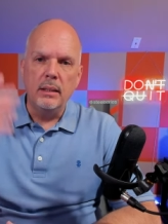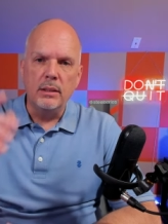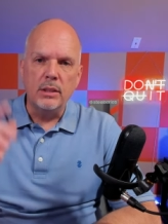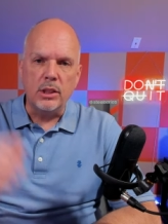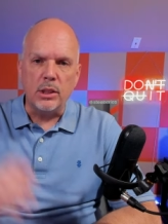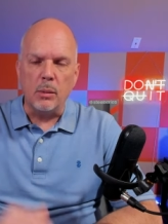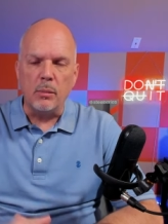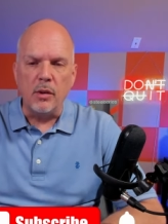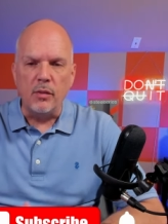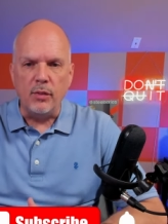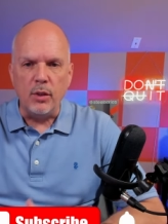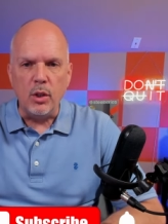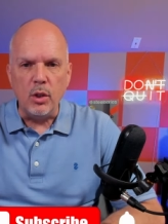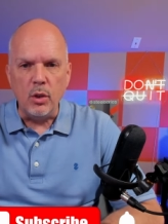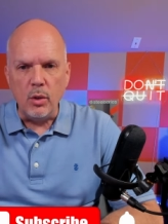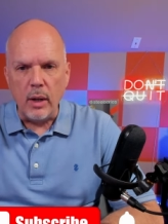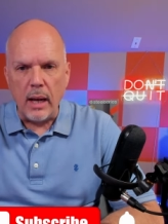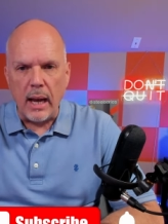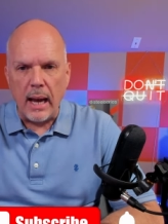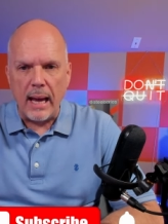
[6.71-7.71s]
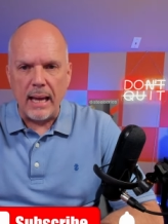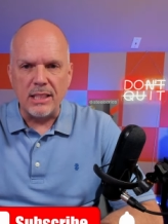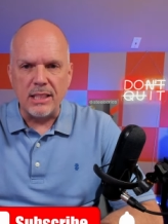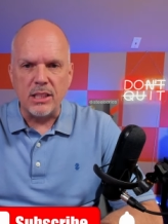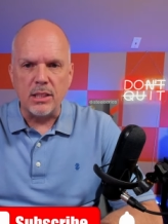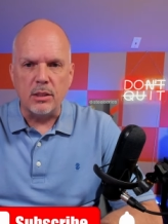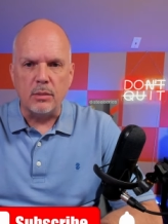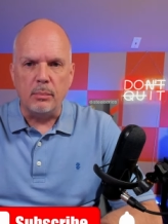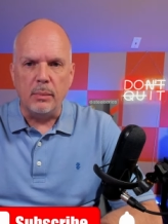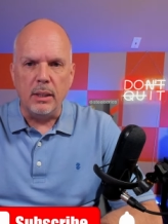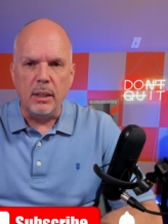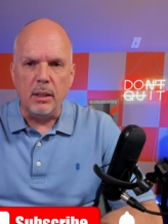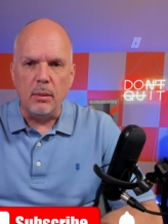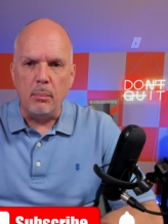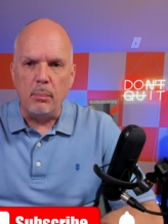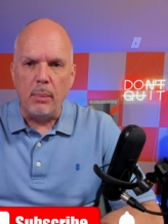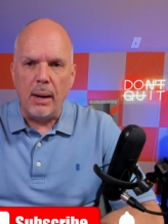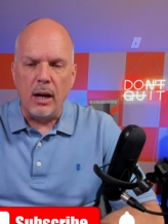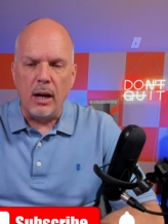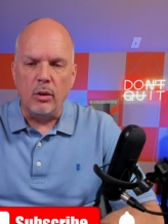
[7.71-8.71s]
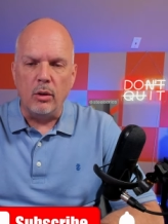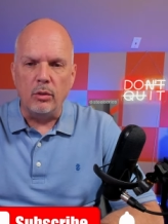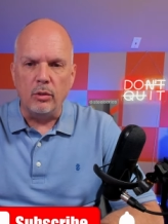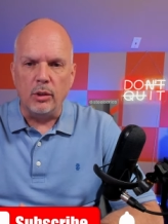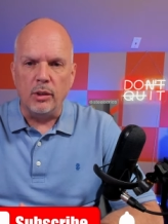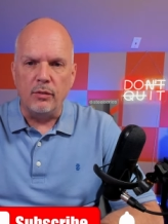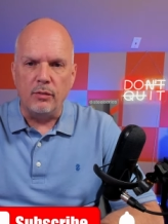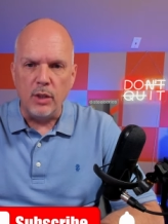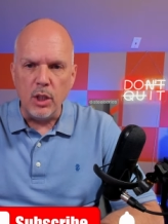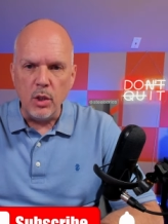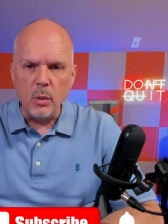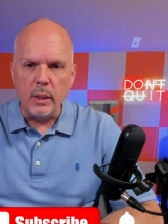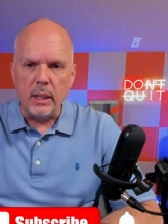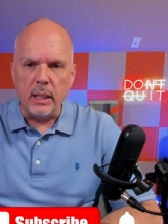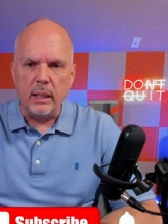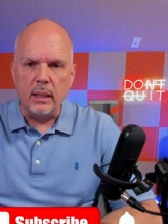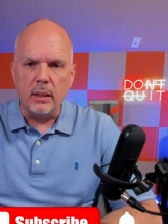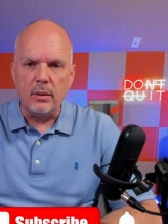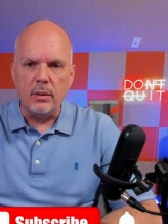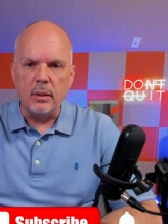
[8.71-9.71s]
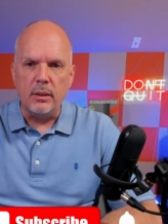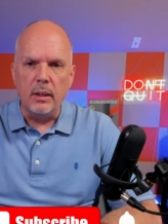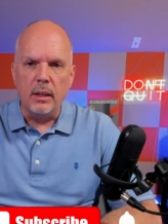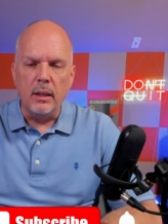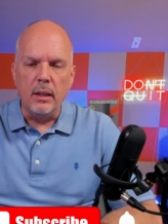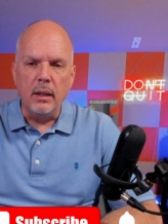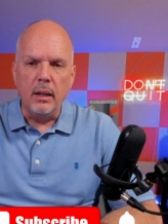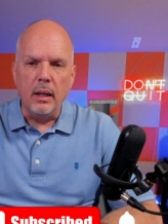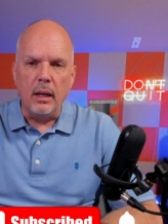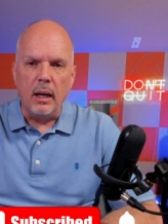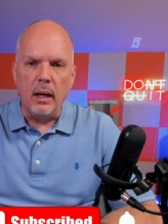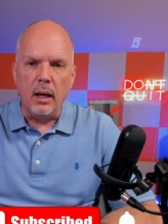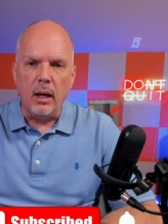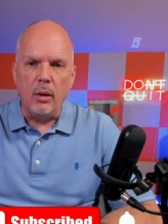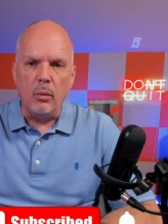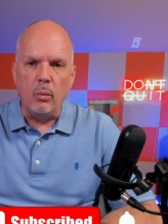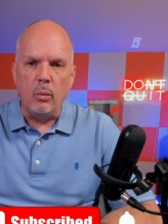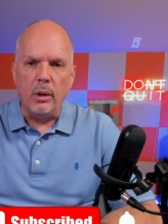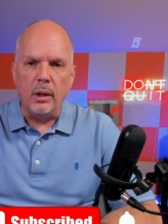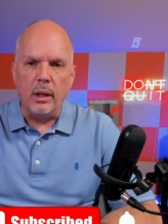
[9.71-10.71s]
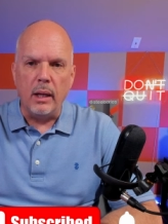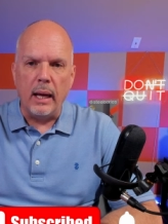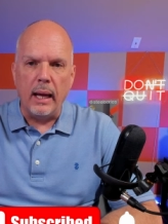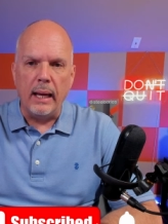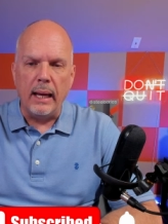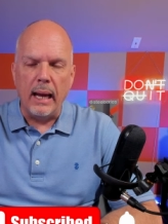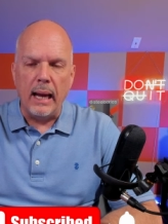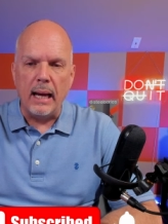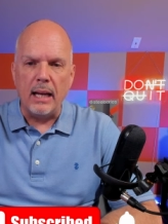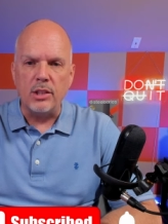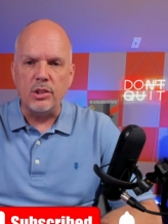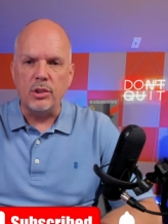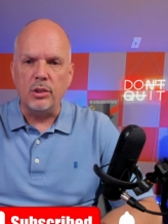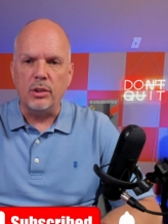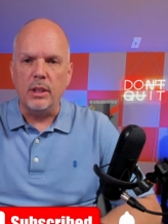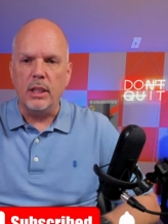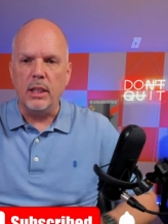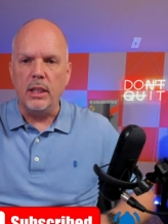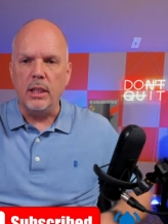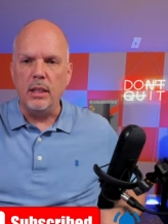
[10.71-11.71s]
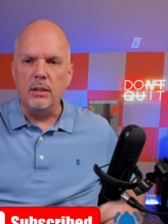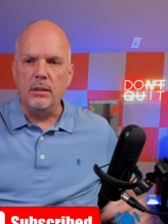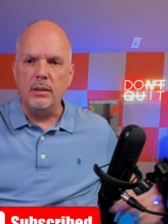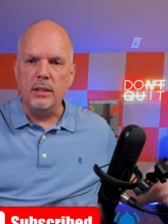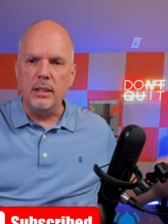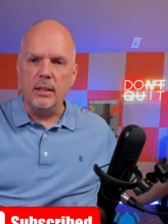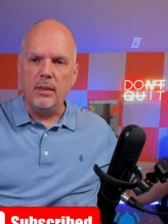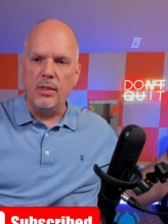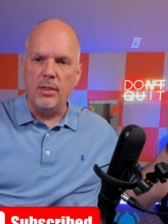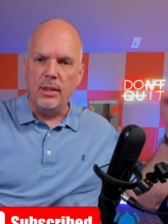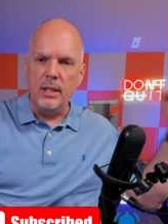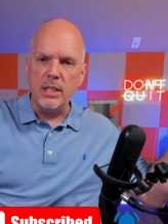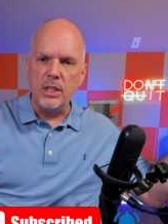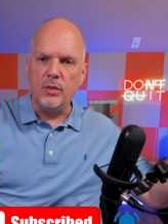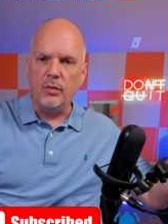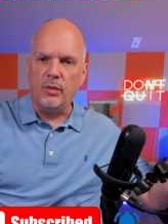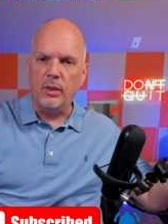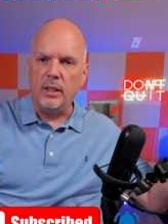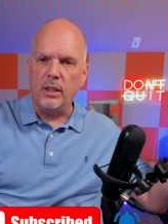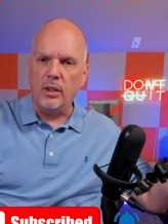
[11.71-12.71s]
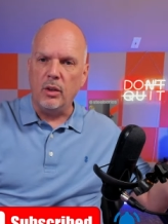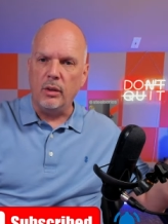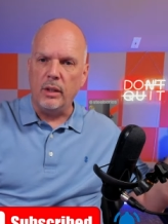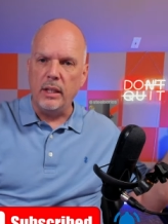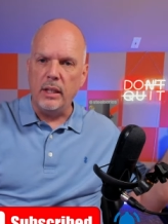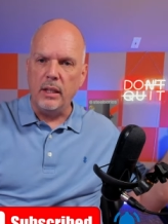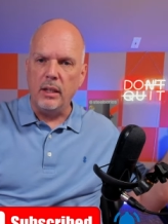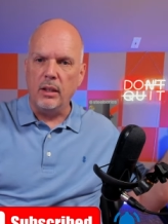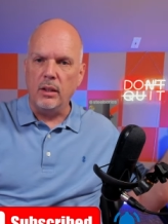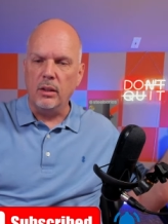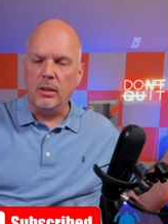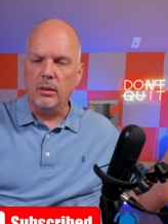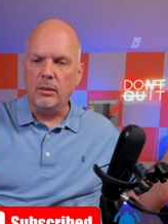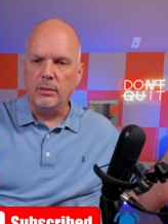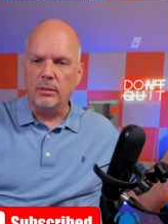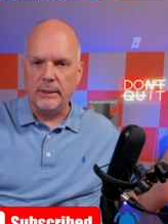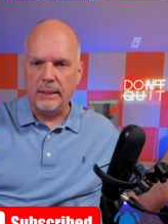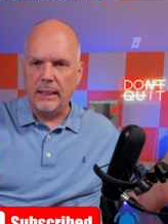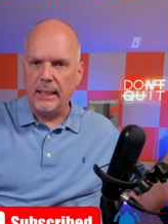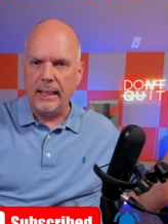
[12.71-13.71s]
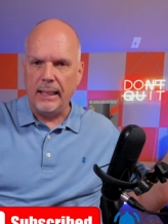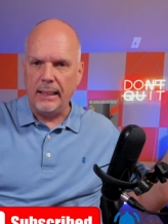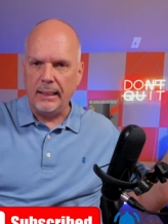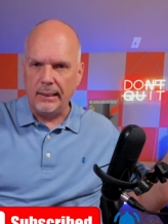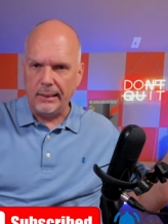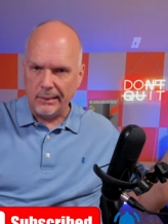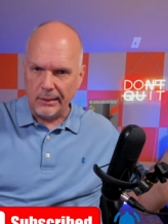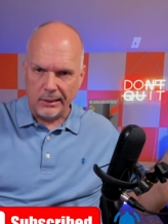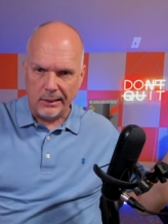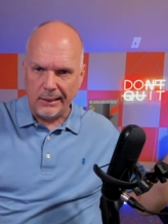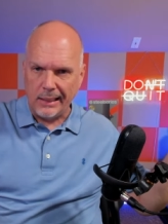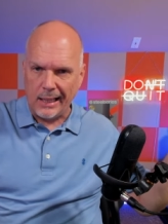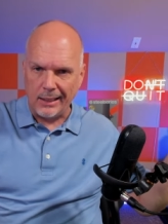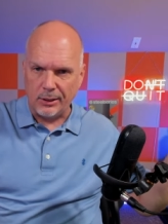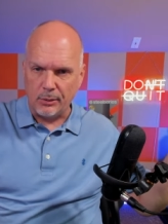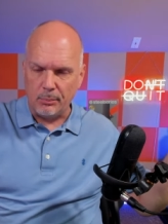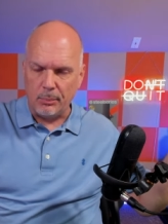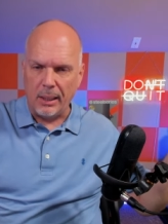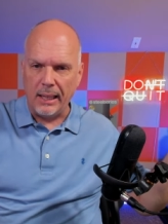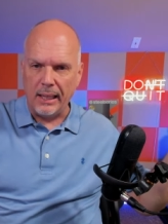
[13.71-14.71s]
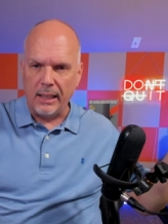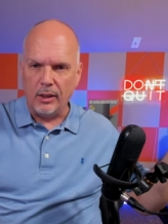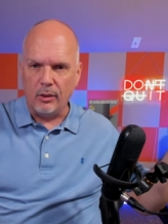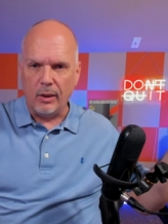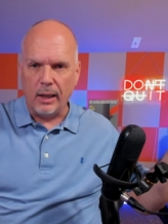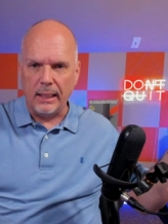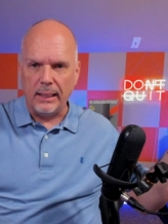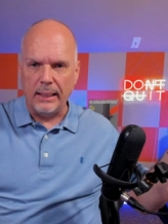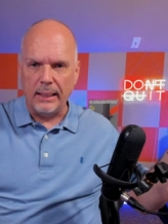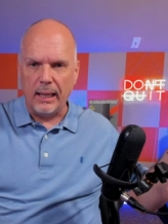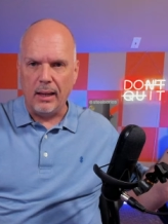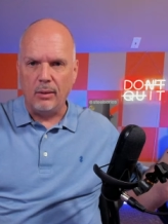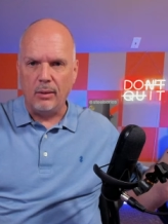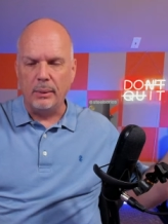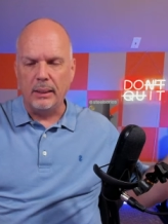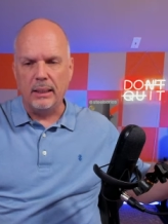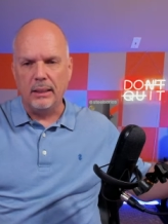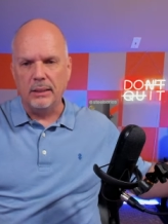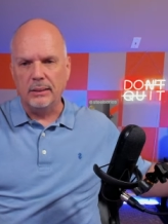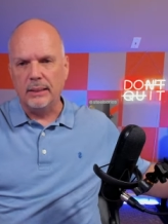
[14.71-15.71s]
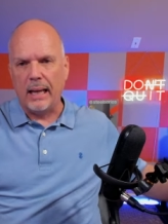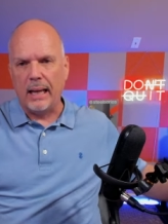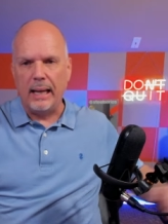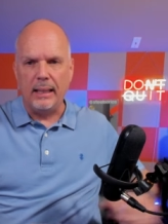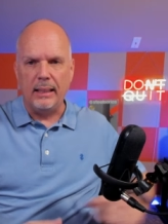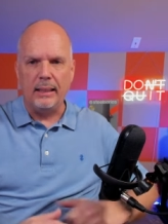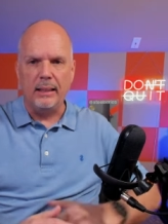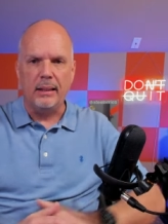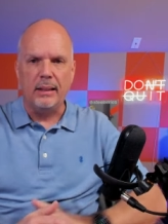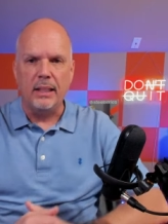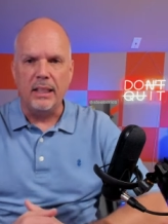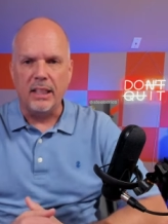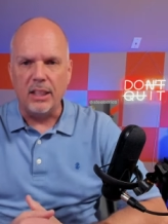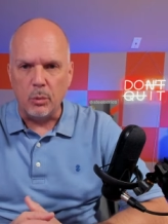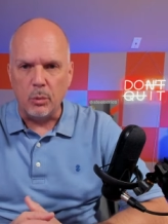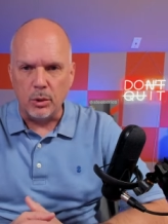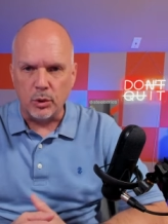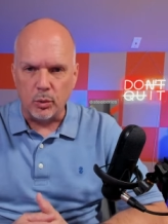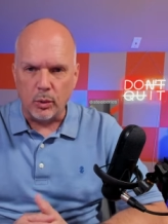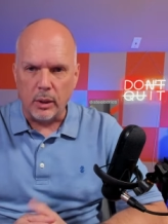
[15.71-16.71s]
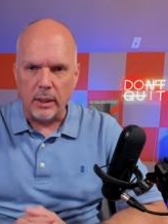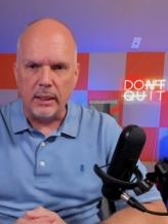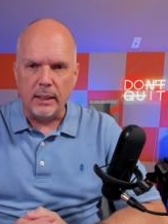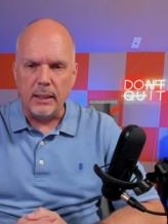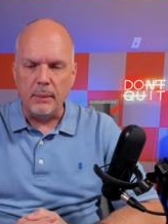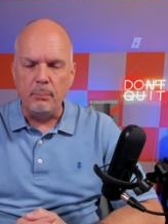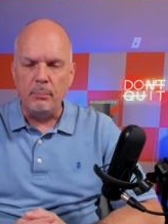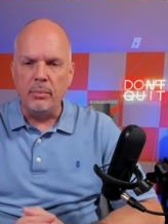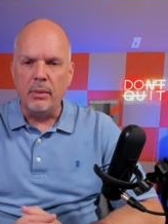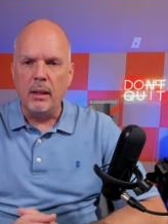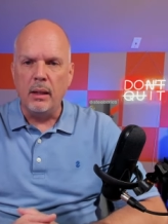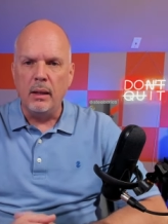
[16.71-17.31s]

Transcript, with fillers: Some of you asked me about reviewing it uh, when I actually did this video here saying not to buy it right now because I didn't think it was ready.